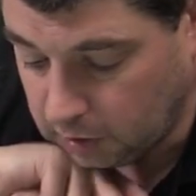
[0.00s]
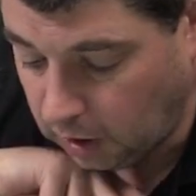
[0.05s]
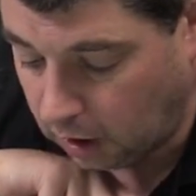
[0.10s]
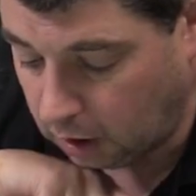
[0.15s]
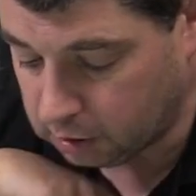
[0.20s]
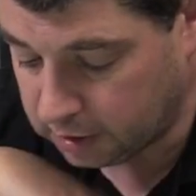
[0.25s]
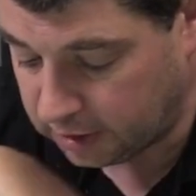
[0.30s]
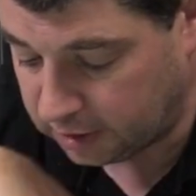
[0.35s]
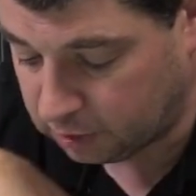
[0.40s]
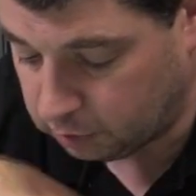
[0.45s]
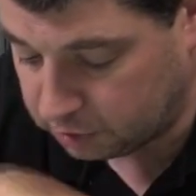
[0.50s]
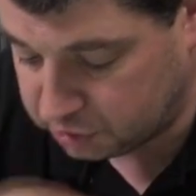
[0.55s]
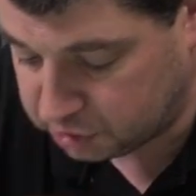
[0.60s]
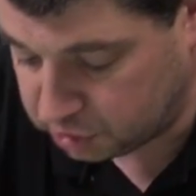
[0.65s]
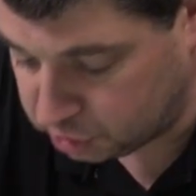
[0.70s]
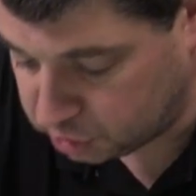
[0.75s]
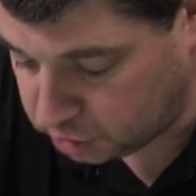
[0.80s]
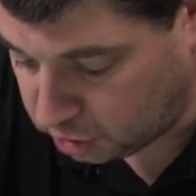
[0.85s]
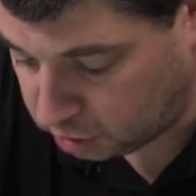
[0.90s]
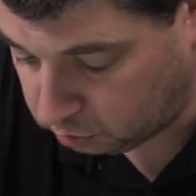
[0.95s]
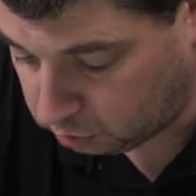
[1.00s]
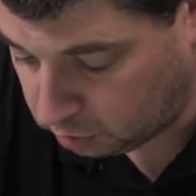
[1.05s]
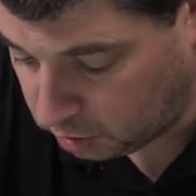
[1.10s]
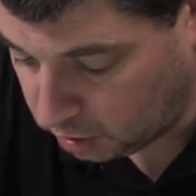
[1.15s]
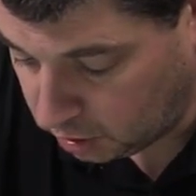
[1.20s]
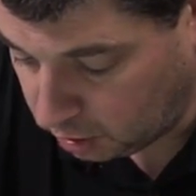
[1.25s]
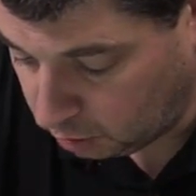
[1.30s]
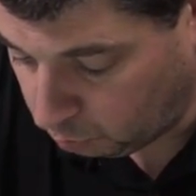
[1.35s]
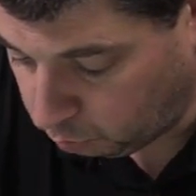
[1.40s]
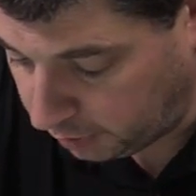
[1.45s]
Okay, question two.
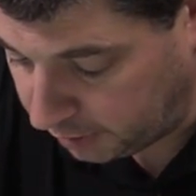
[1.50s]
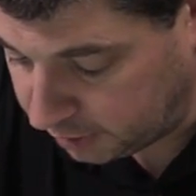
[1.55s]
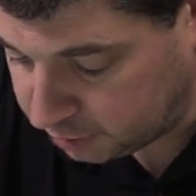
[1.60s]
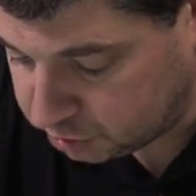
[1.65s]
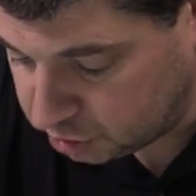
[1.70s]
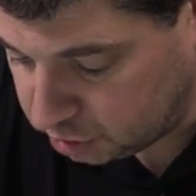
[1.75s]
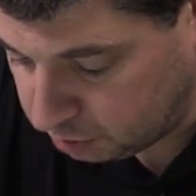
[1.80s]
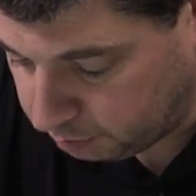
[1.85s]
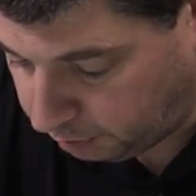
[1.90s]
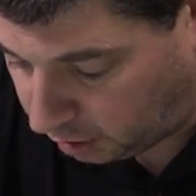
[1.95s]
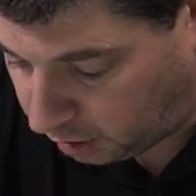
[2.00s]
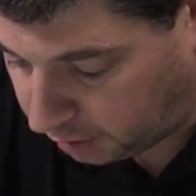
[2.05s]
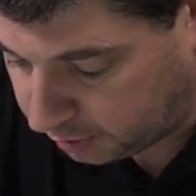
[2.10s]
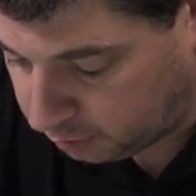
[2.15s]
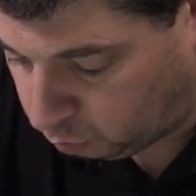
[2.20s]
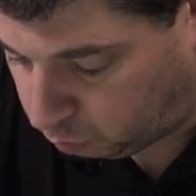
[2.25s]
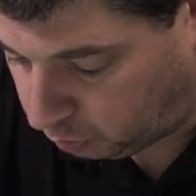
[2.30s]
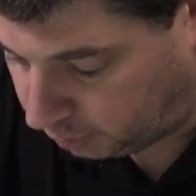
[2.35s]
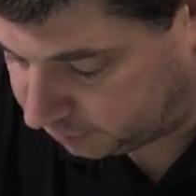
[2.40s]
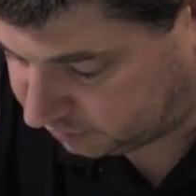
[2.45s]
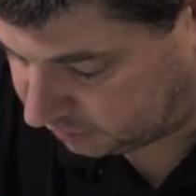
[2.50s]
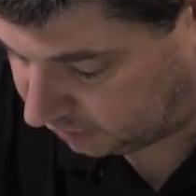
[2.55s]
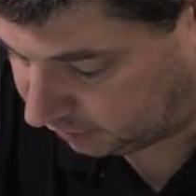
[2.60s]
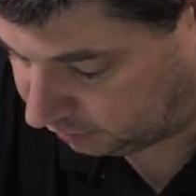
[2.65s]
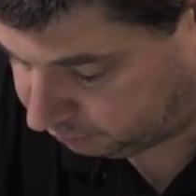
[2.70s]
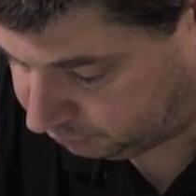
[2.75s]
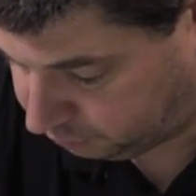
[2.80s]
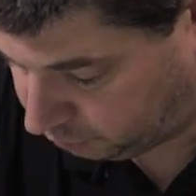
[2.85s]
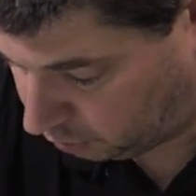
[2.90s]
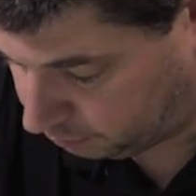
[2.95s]
Where do you buy white
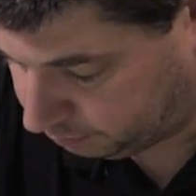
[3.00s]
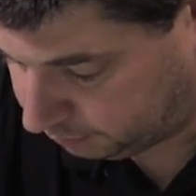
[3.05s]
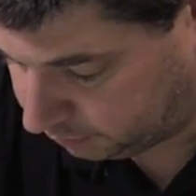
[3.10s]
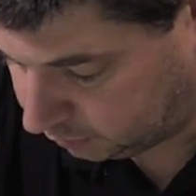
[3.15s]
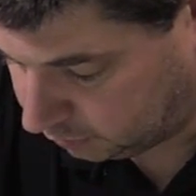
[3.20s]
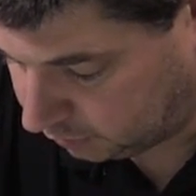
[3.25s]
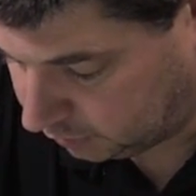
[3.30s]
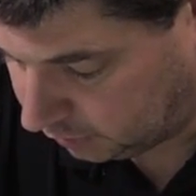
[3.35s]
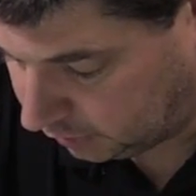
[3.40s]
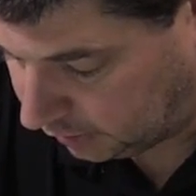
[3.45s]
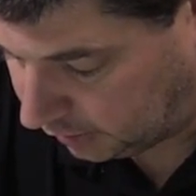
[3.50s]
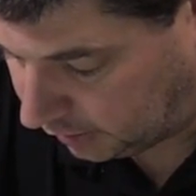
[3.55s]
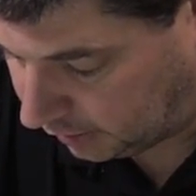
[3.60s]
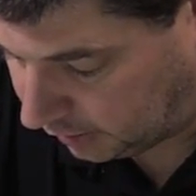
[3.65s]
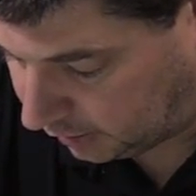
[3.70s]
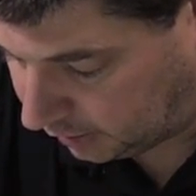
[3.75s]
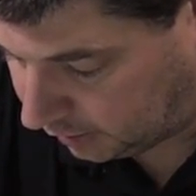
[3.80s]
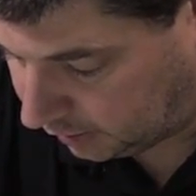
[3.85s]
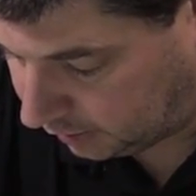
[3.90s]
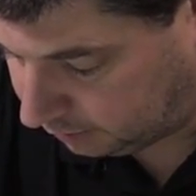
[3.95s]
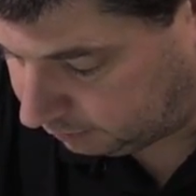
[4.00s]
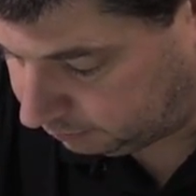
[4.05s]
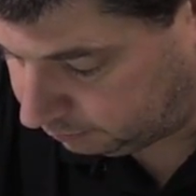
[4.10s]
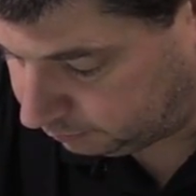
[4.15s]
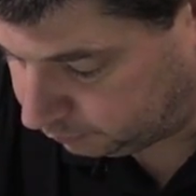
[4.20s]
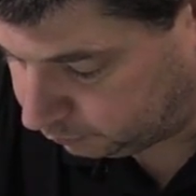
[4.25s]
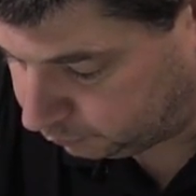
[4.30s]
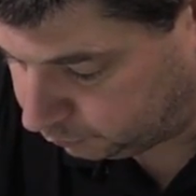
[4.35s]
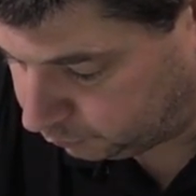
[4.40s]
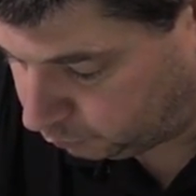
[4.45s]
tack from? Uh,
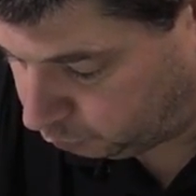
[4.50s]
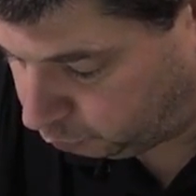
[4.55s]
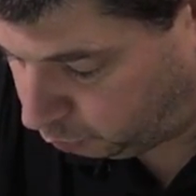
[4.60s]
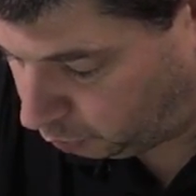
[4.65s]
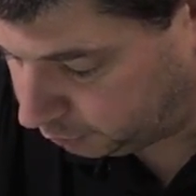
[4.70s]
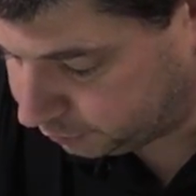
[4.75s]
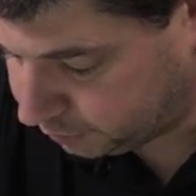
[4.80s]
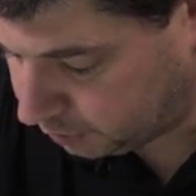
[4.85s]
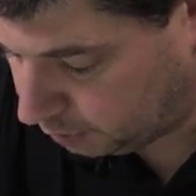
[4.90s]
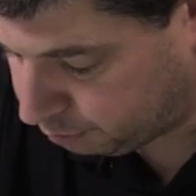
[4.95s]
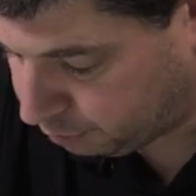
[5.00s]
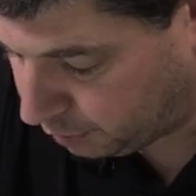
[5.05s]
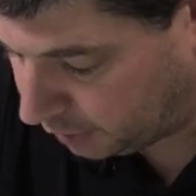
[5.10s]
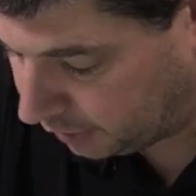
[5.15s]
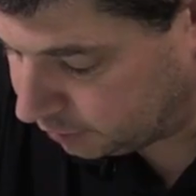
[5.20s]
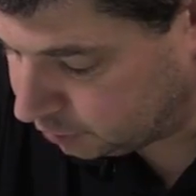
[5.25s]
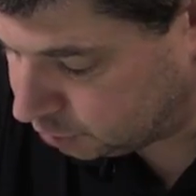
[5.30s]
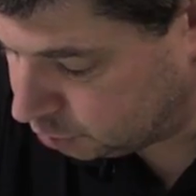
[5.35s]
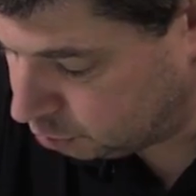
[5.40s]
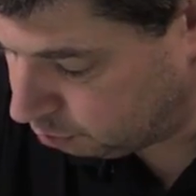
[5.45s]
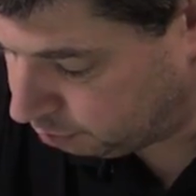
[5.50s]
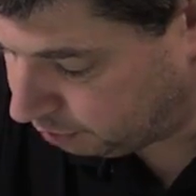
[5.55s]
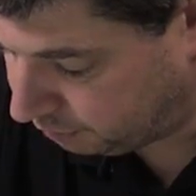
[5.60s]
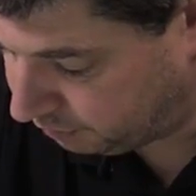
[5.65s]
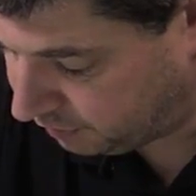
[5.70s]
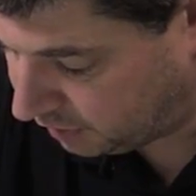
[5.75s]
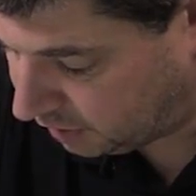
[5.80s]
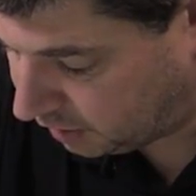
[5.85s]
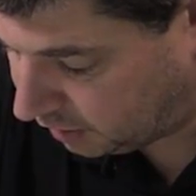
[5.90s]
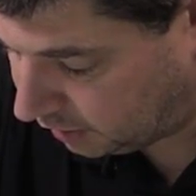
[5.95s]
what brand do you
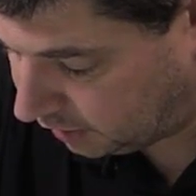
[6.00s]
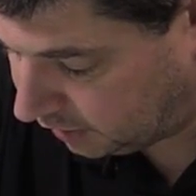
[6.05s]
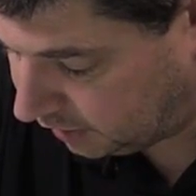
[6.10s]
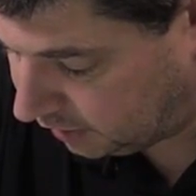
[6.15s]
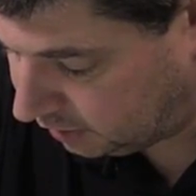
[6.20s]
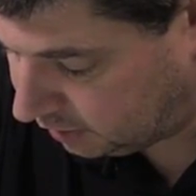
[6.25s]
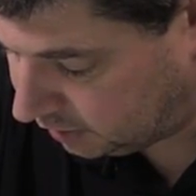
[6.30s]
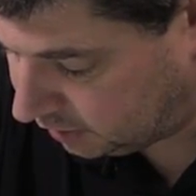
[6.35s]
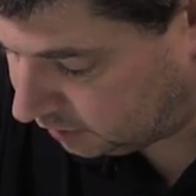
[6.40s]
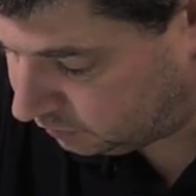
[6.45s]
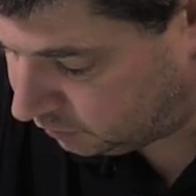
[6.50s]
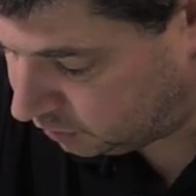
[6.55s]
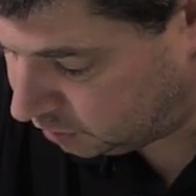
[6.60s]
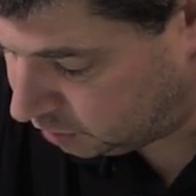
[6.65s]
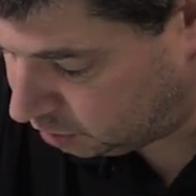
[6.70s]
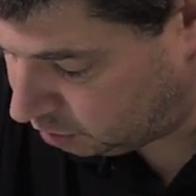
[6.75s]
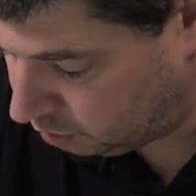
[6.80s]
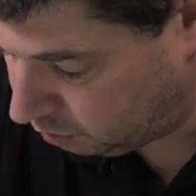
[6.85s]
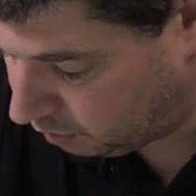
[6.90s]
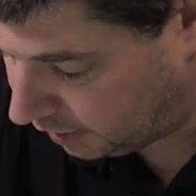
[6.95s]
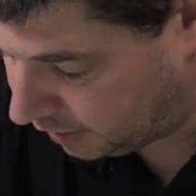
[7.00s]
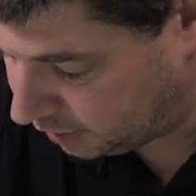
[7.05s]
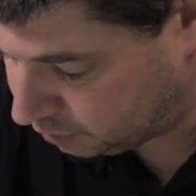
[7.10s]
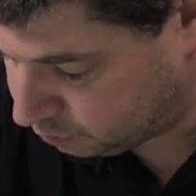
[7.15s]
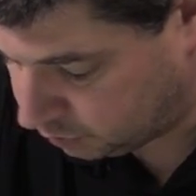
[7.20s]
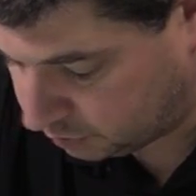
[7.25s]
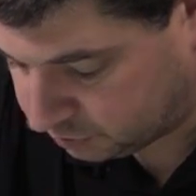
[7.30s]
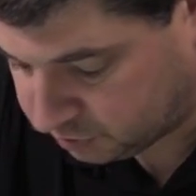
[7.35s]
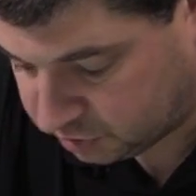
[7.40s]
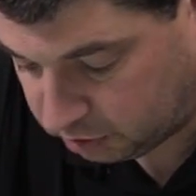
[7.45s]
prefer here in the US?
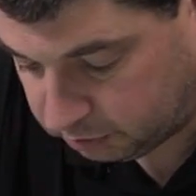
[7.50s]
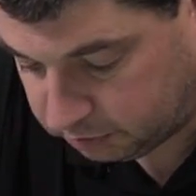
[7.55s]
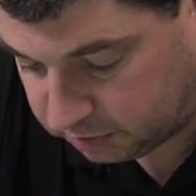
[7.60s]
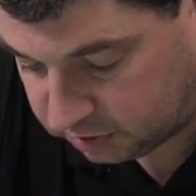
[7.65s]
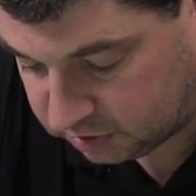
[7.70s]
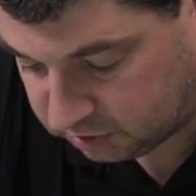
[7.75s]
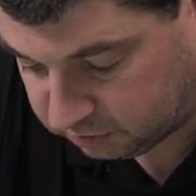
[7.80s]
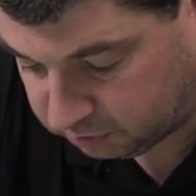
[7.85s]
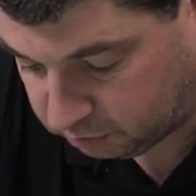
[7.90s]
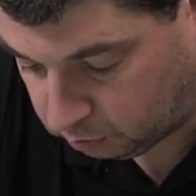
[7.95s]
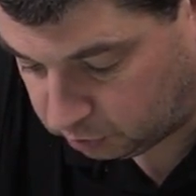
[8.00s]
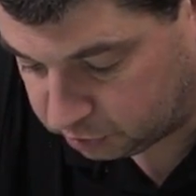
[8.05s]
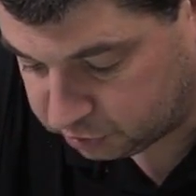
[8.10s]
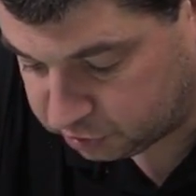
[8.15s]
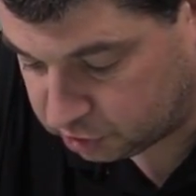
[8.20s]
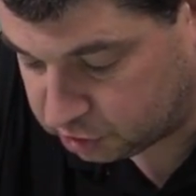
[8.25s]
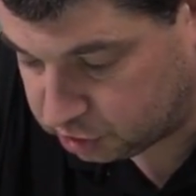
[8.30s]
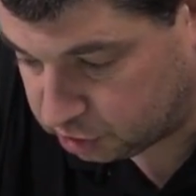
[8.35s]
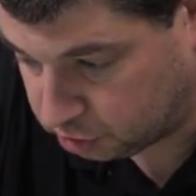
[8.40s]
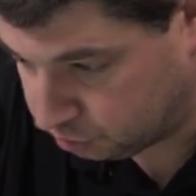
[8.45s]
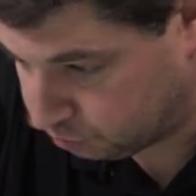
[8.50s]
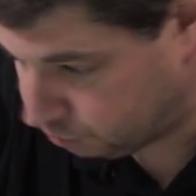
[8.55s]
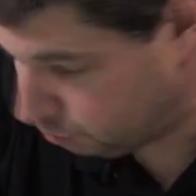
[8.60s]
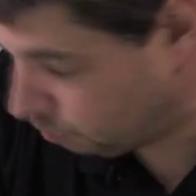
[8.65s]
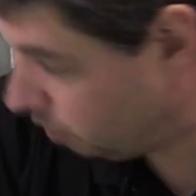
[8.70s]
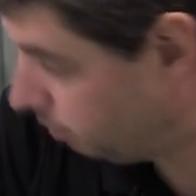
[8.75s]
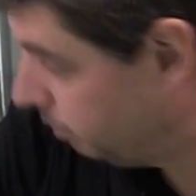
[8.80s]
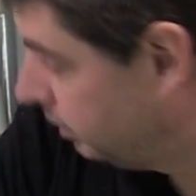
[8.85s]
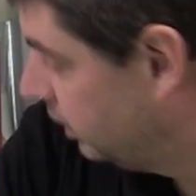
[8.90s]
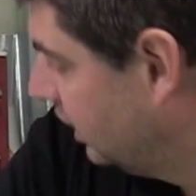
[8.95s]
We have so many different ones to choose
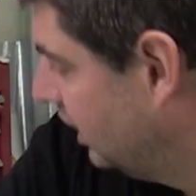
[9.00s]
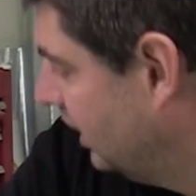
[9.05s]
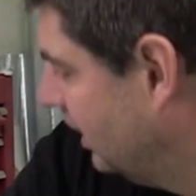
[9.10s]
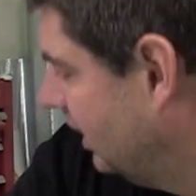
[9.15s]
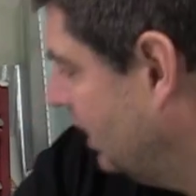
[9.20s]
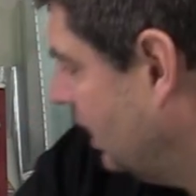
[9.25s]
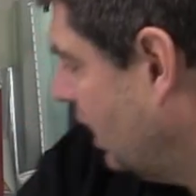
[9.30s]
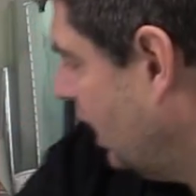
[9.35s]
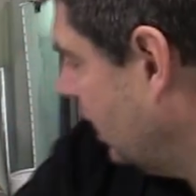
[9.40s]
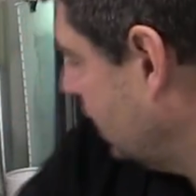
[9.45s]
from. I